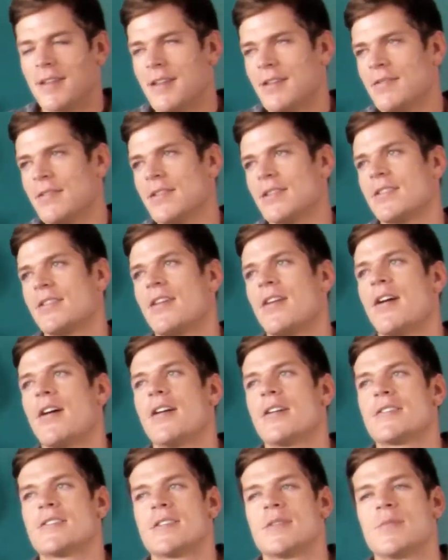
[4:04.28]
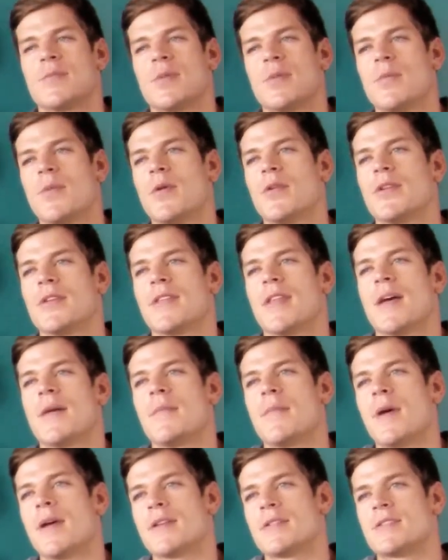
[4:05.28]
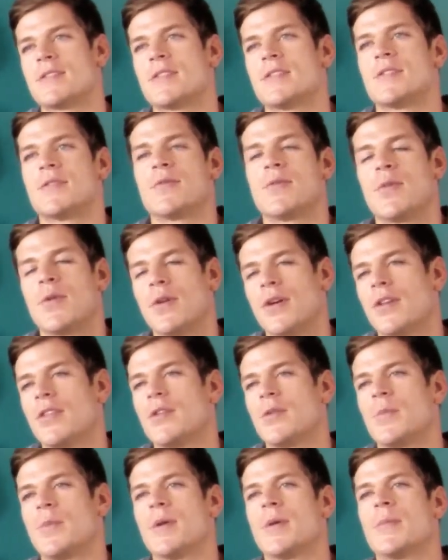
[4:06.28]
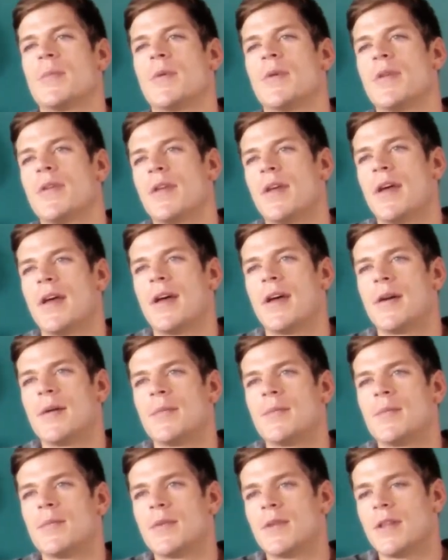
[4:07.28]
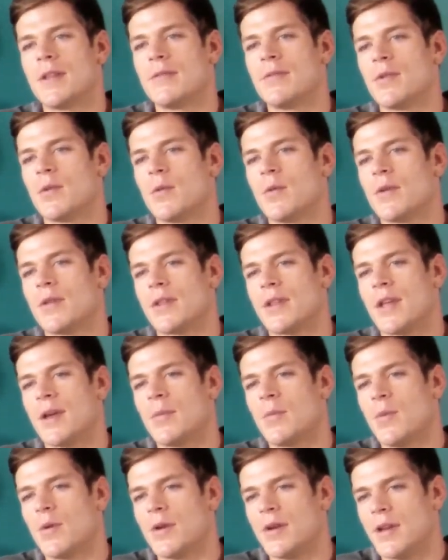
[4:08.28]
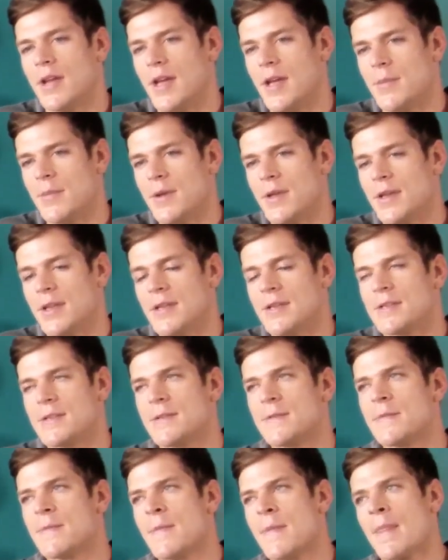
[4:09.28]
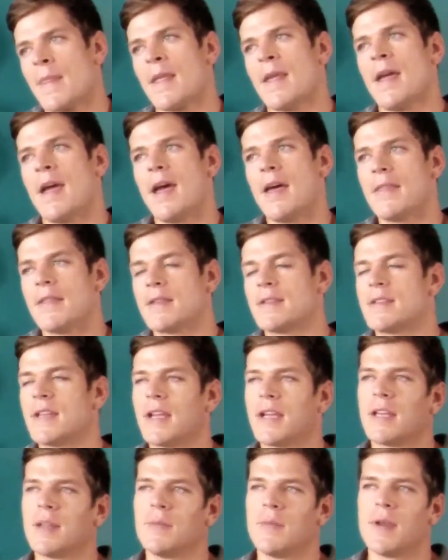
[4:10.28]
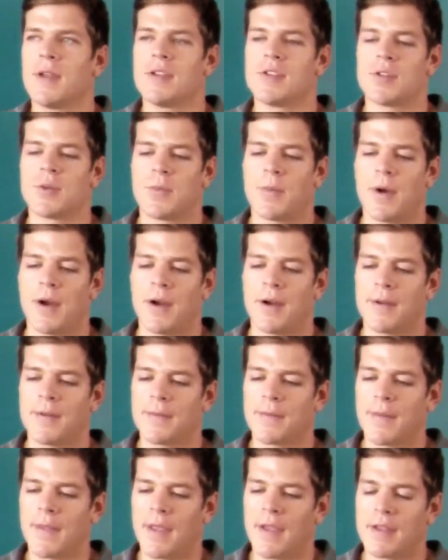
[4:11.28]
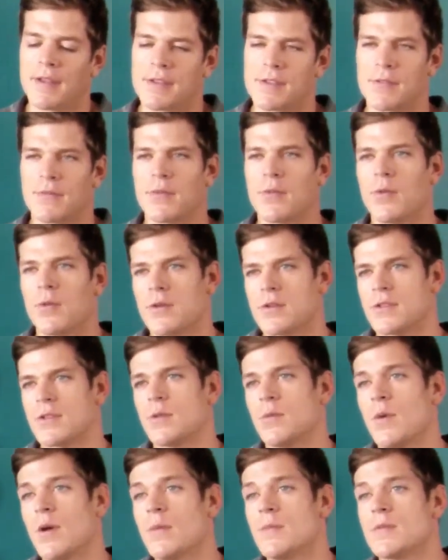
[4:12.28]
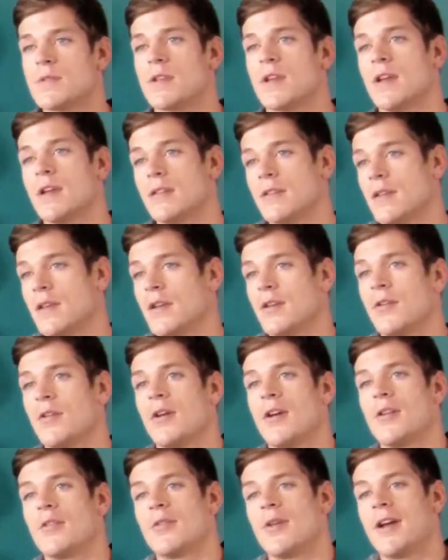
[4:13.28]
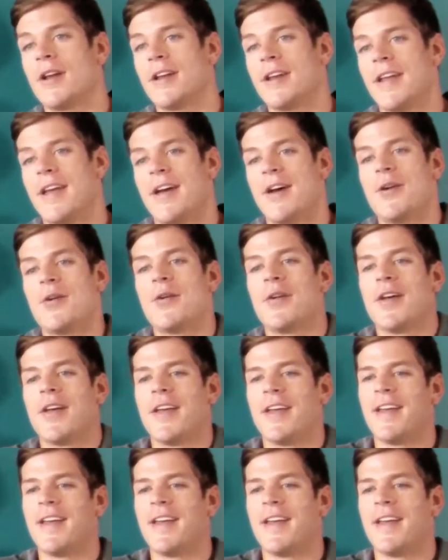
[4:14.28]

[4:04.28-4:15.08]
giving talks and promoting that message for other people living with type 1 diabetes. And the second major part is, of course, the website that you're on right now.